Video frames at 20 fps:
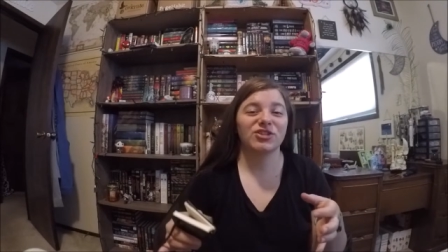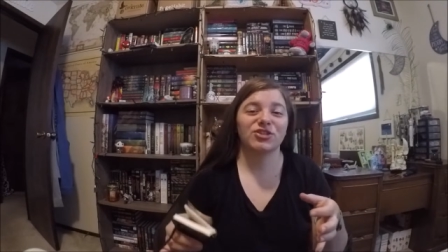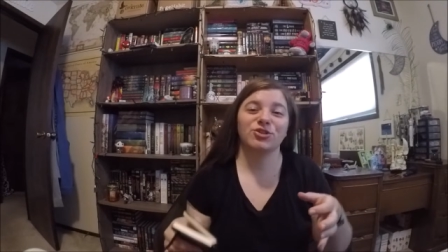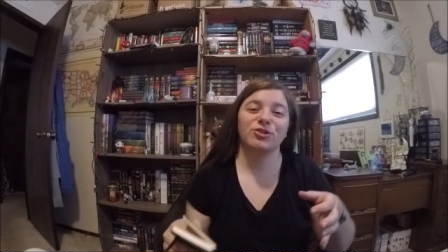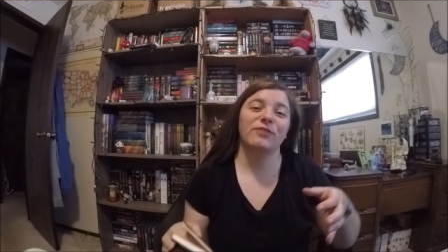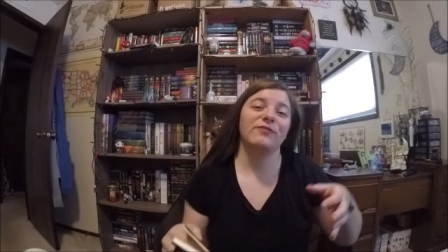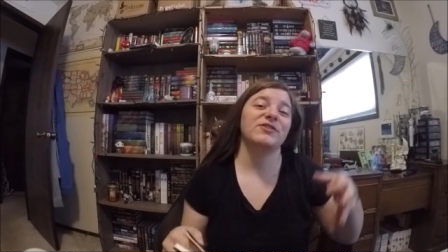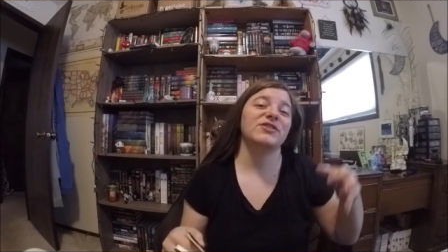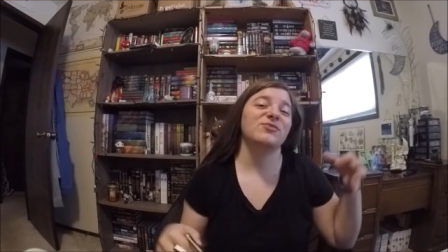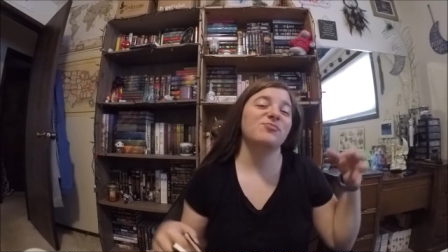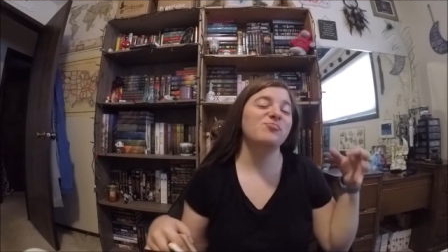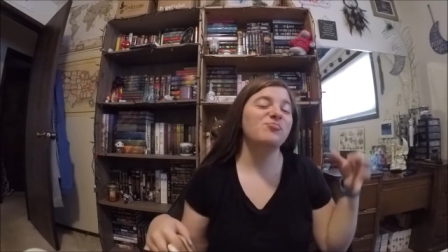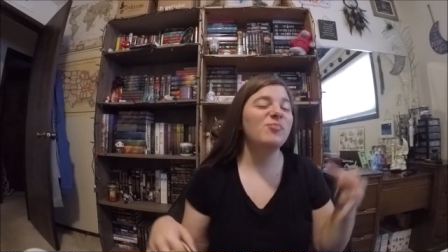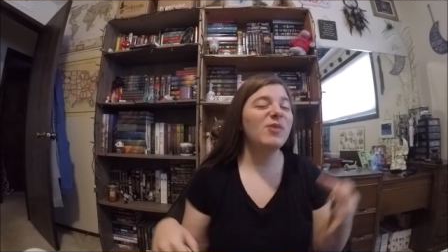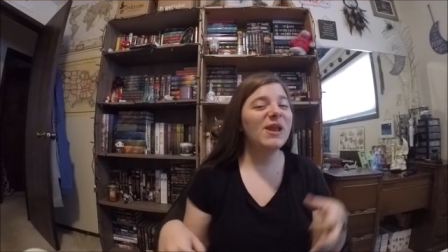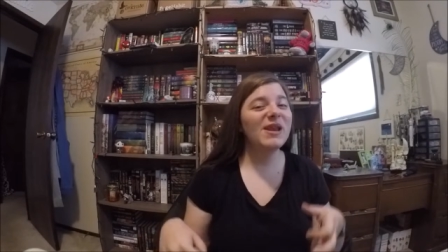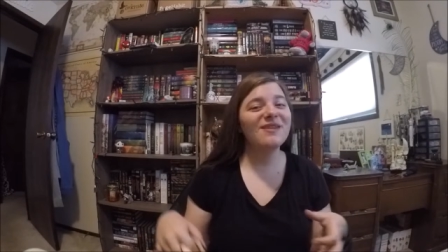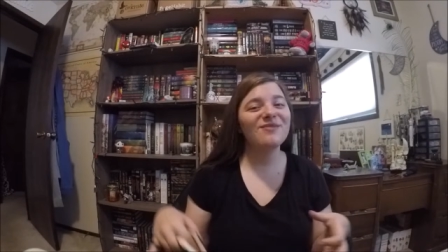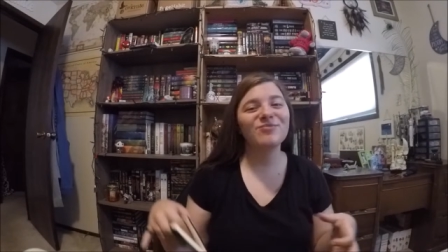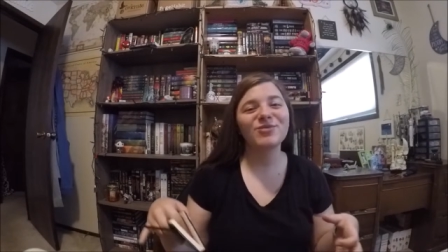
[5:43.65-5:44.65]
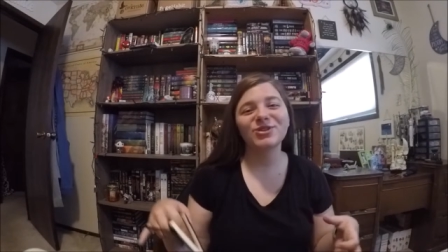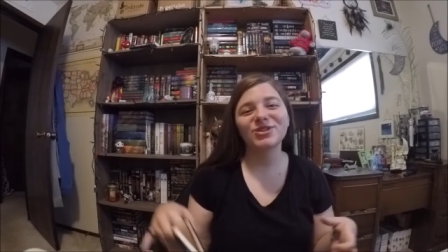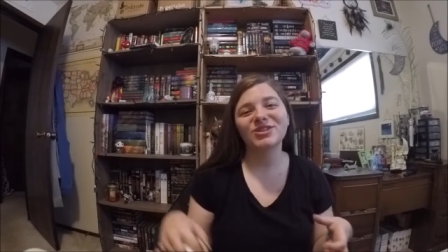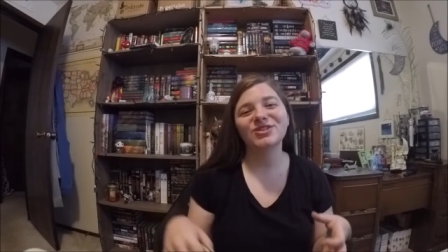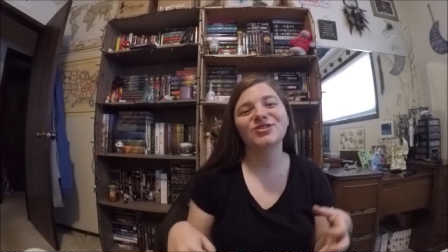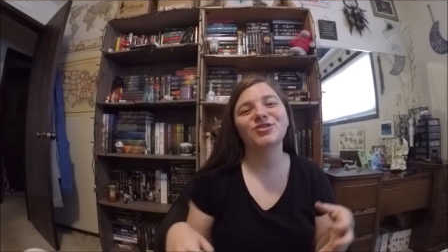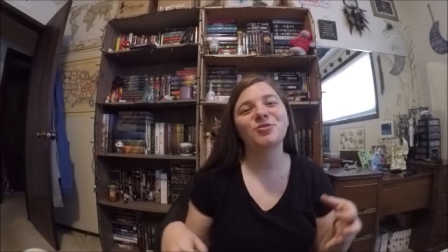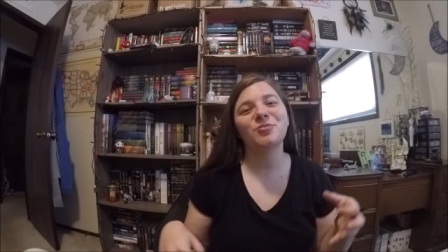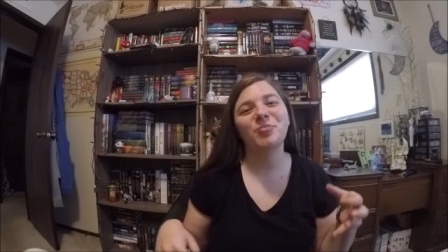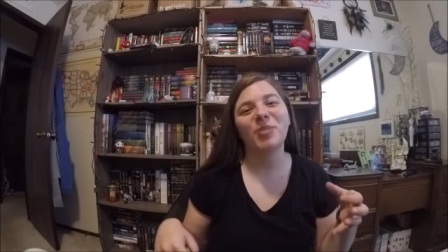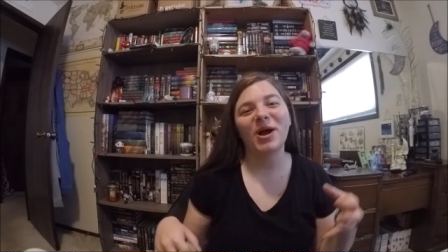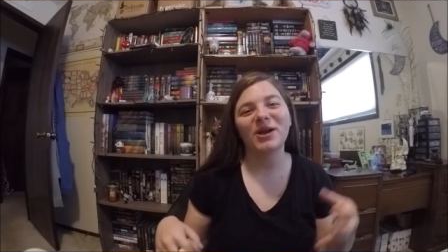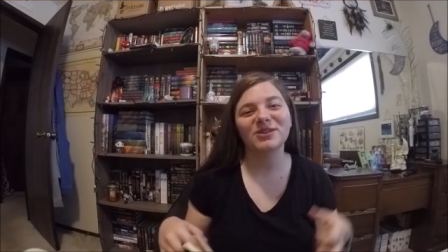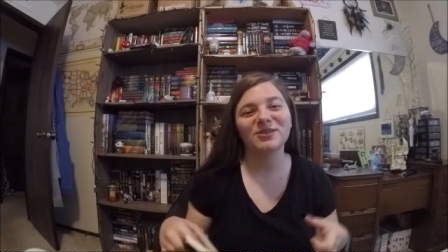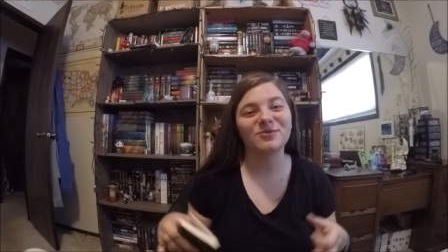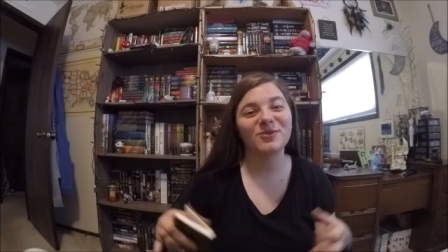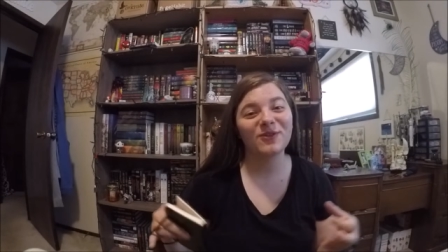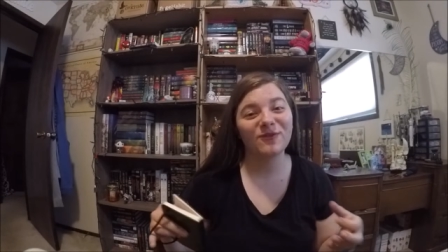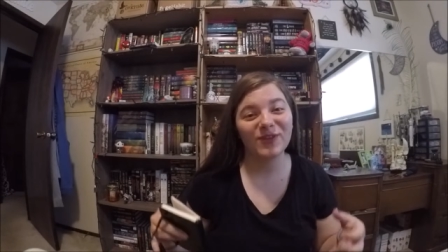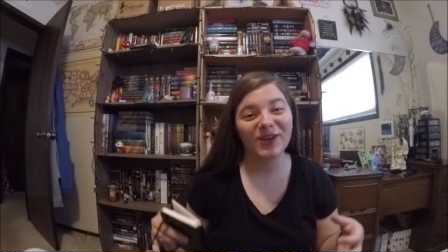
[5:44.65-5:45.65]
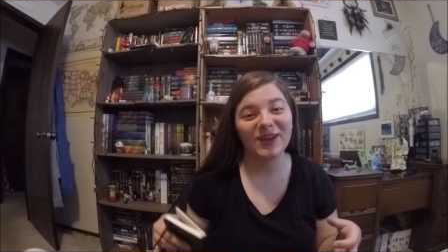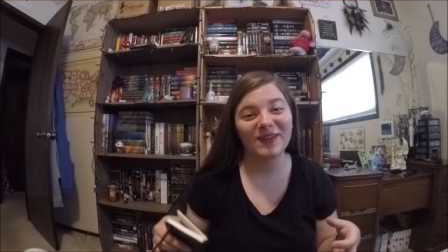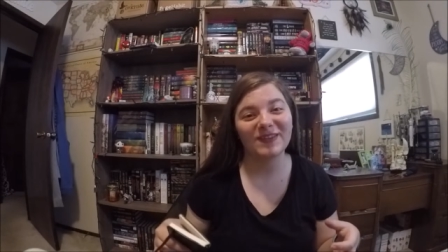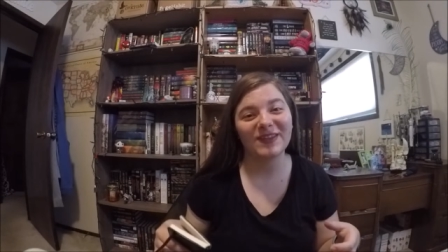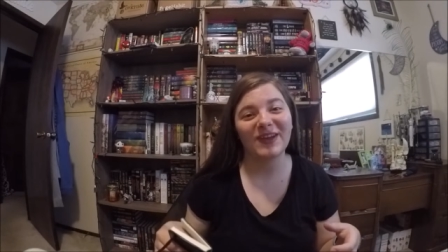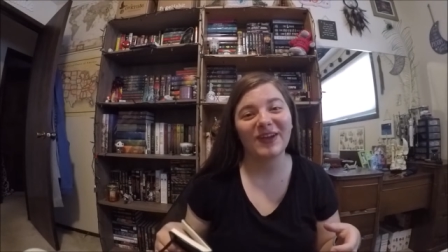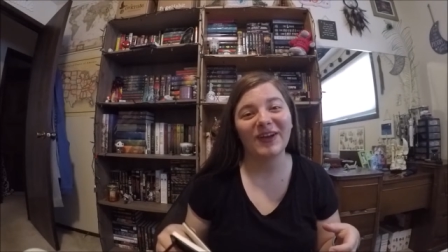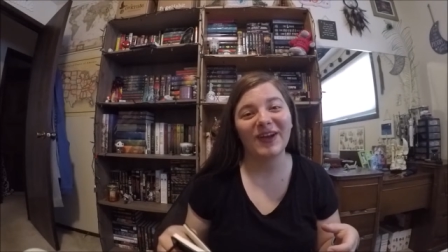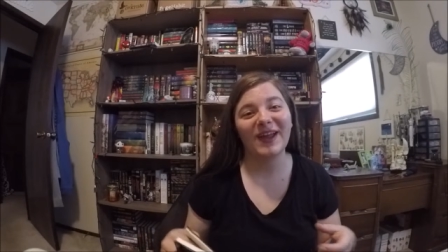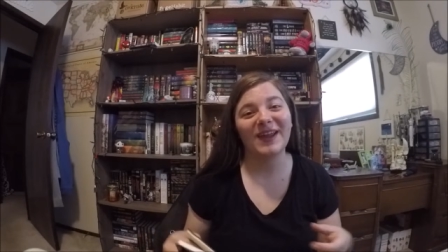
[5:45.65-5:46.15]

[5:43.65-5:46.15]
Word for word: shove as many books as you could possibly fit in there,